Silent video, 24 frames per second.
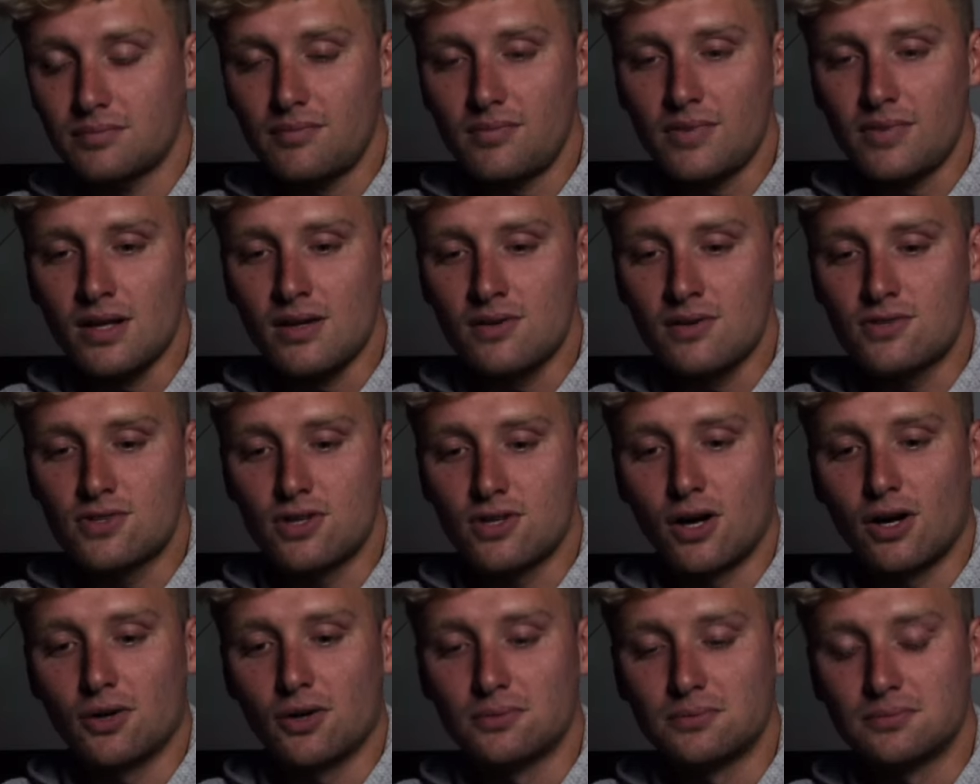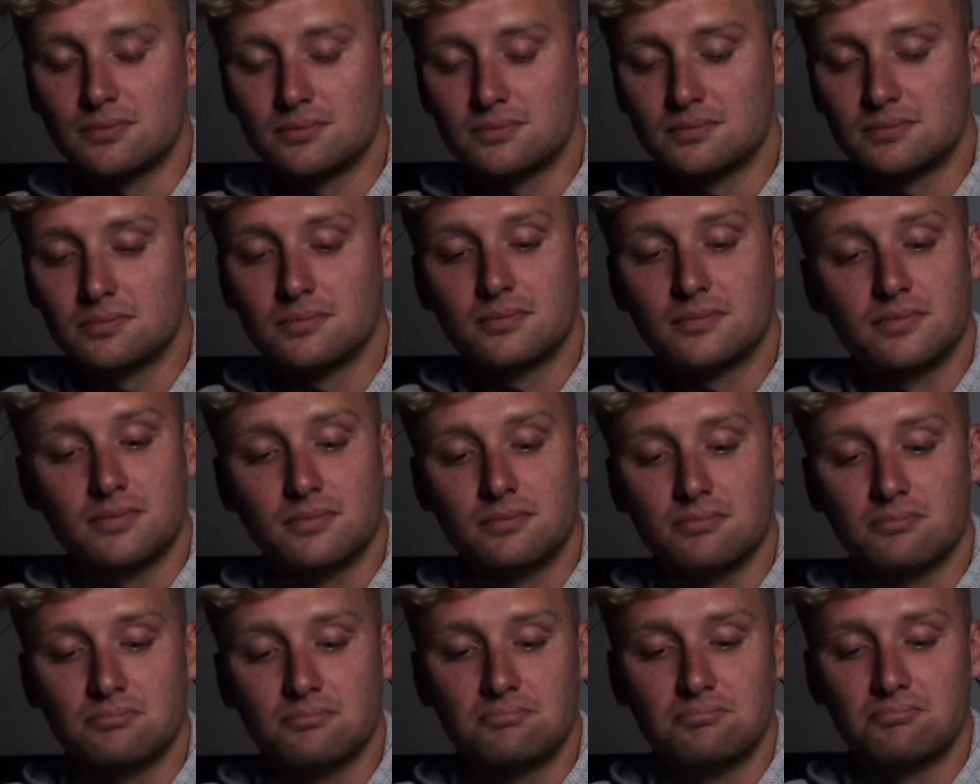So
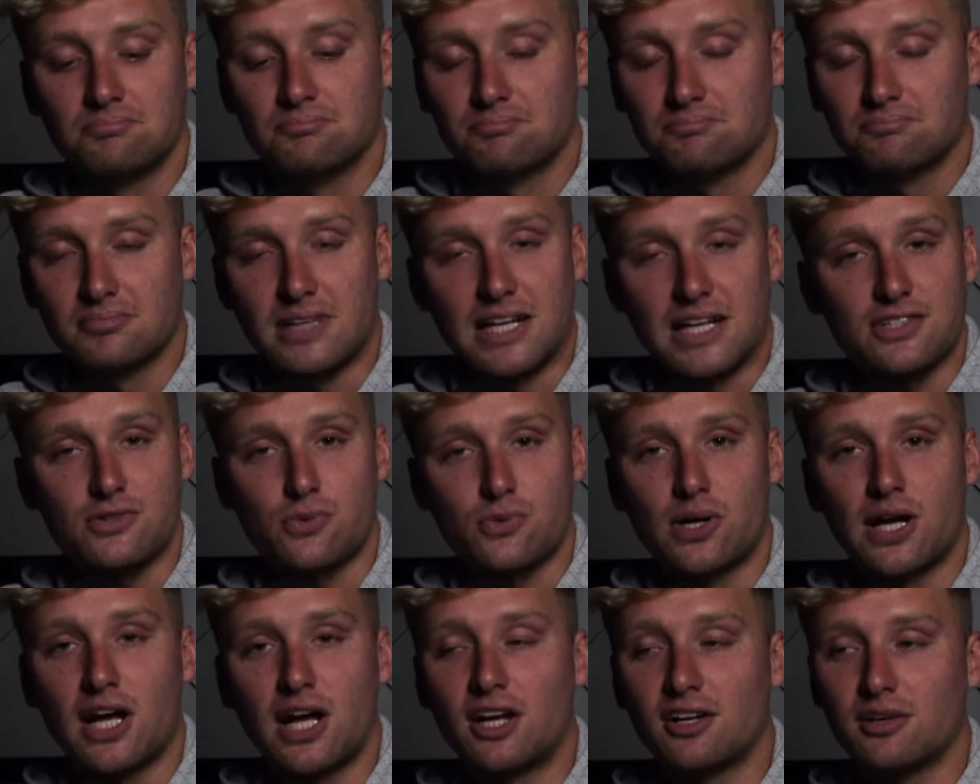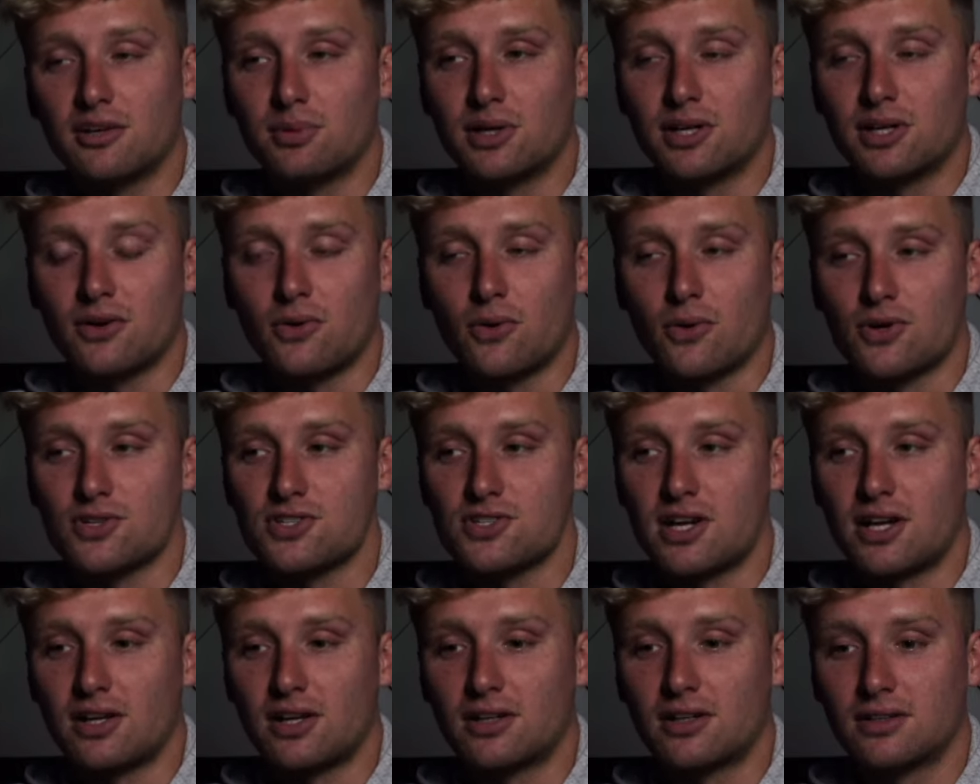that's the reality of being a course
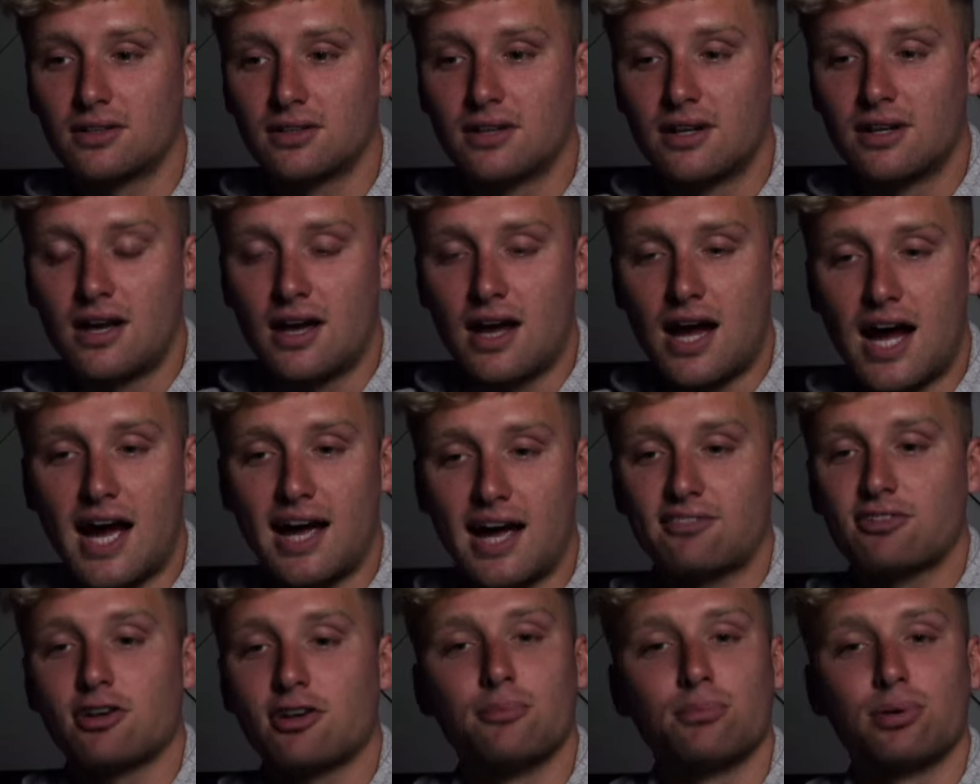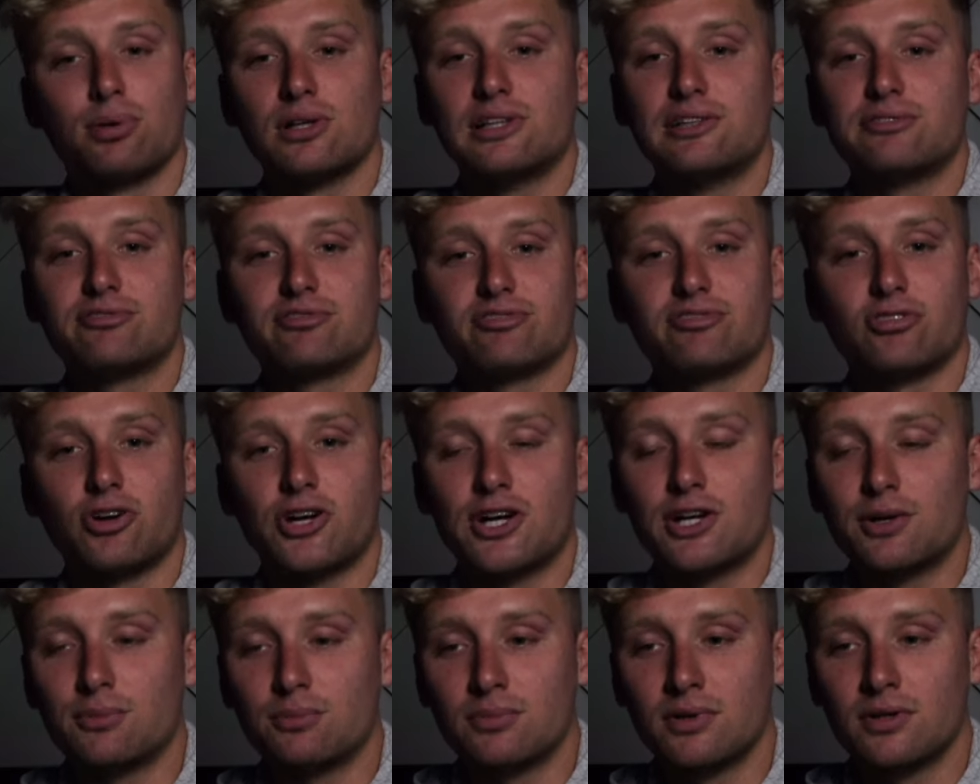seller. I have complete
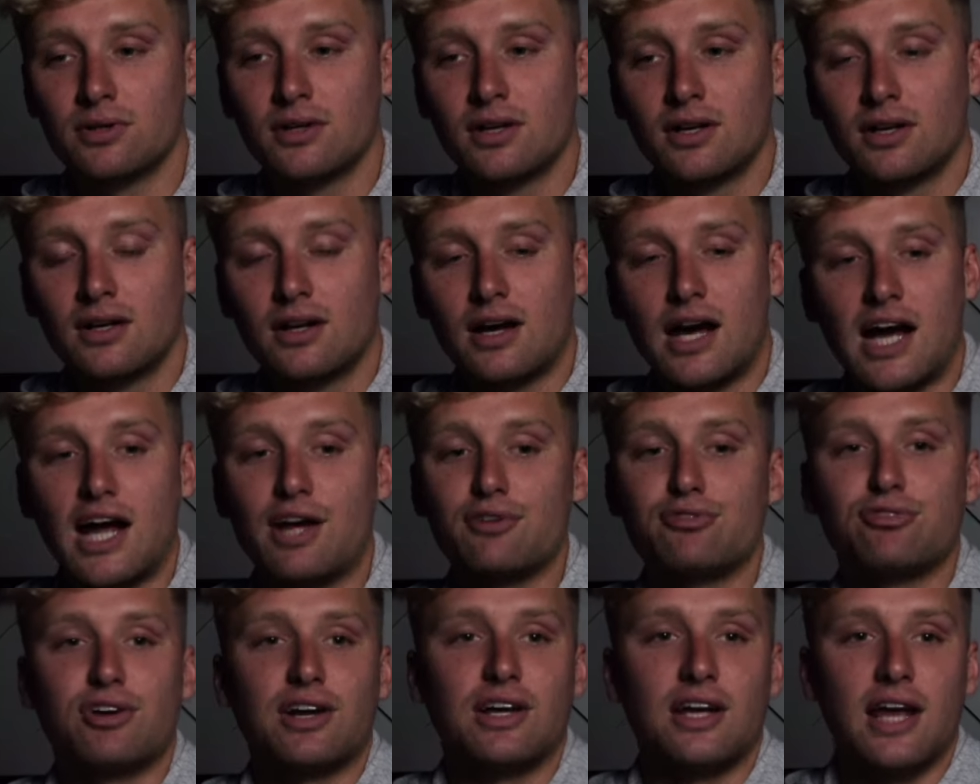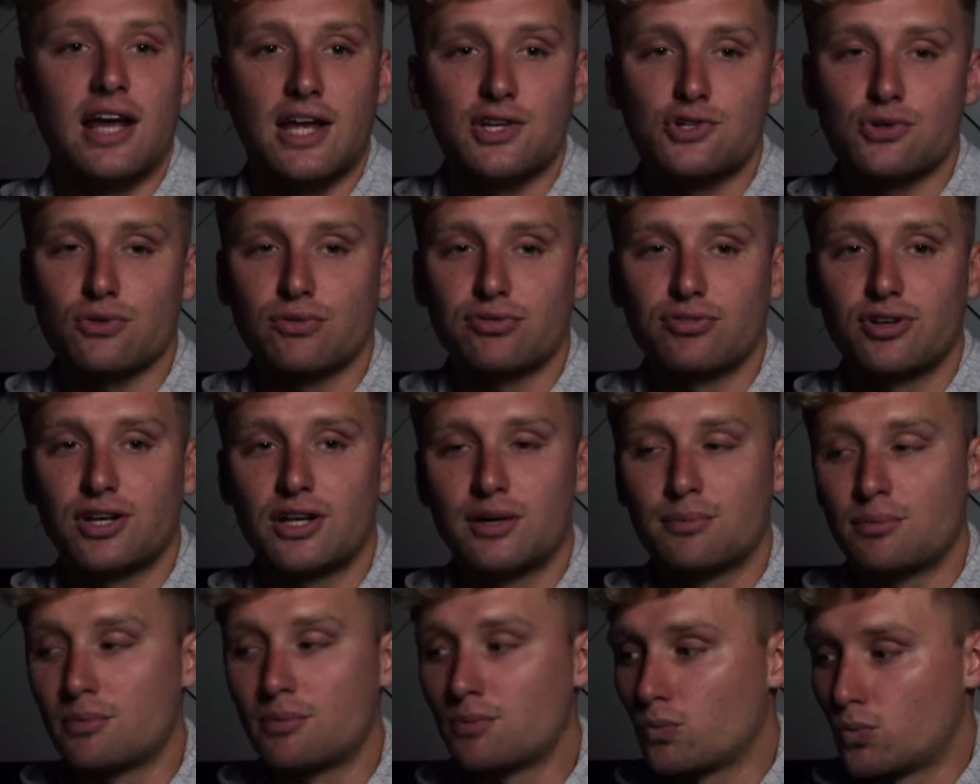freedom. I have financial
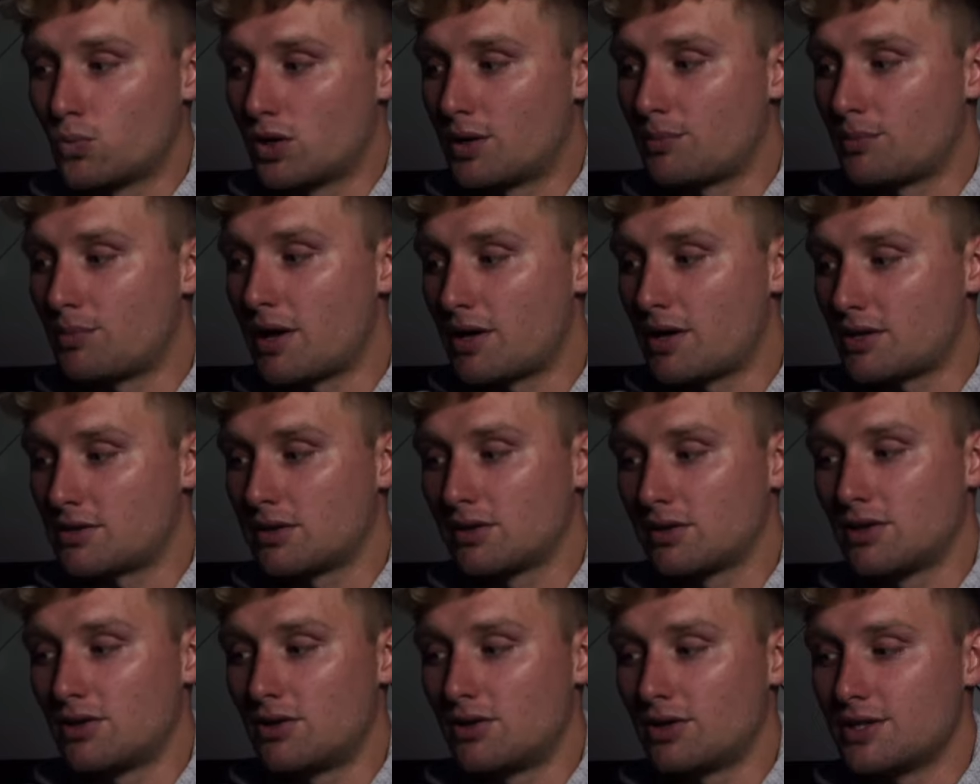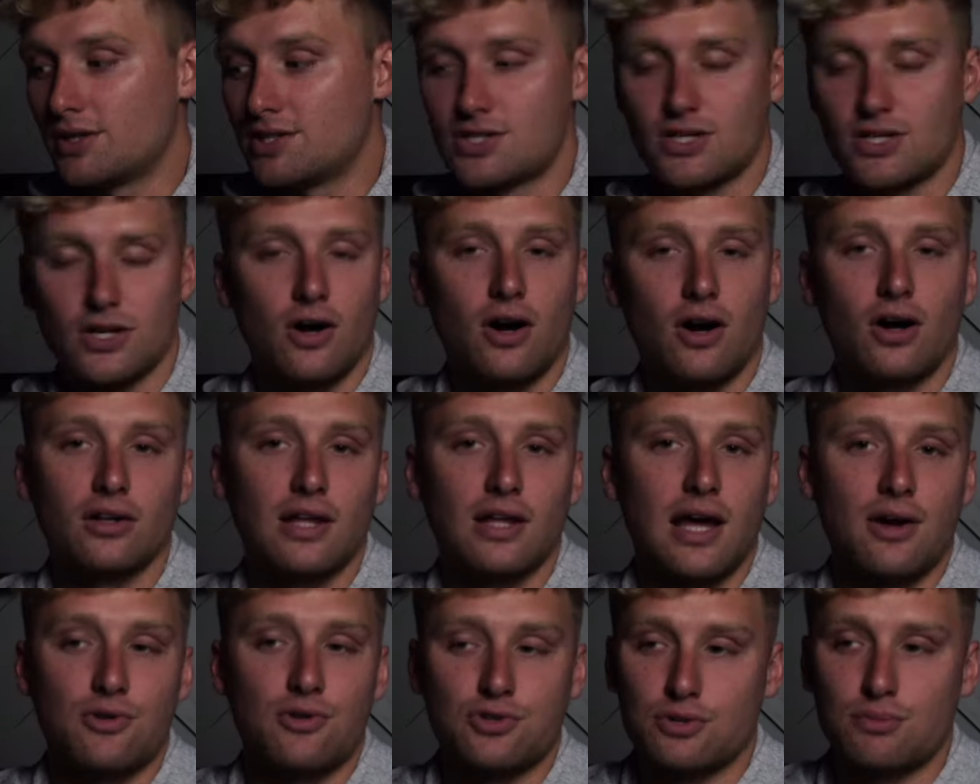freedom. We're in my literally cigar
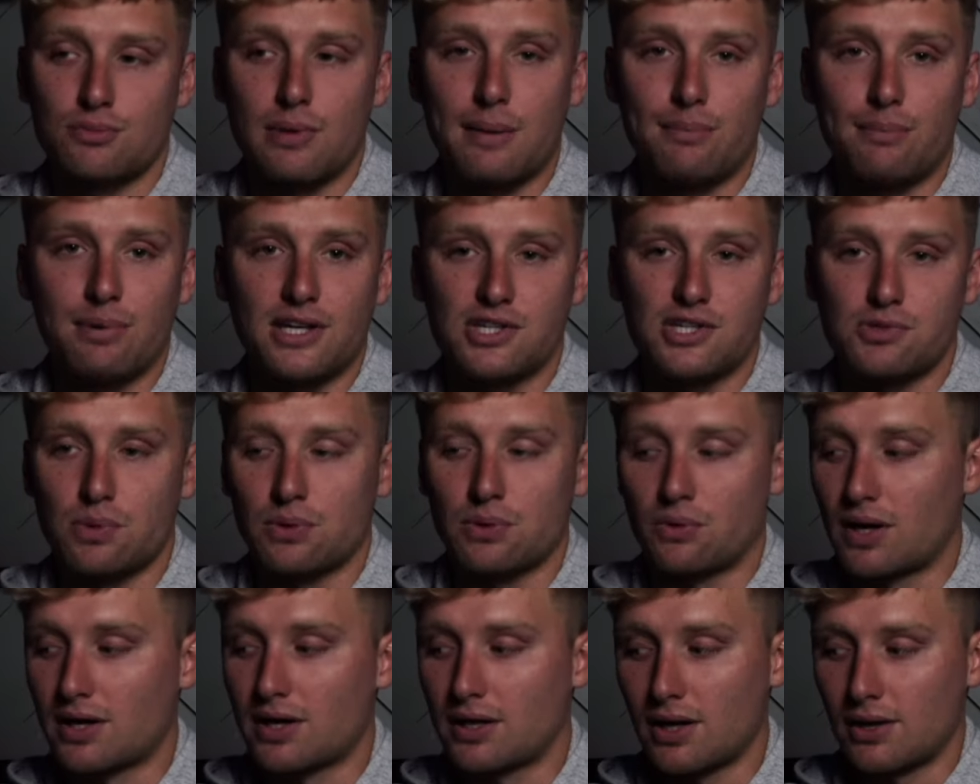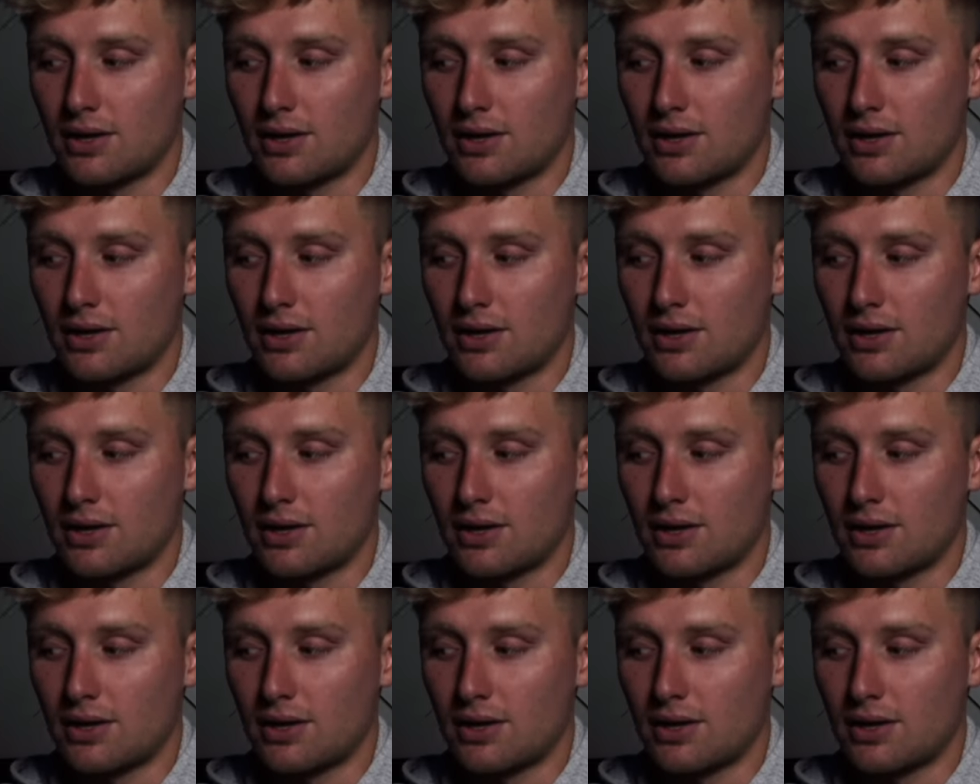lounge in my basement right now.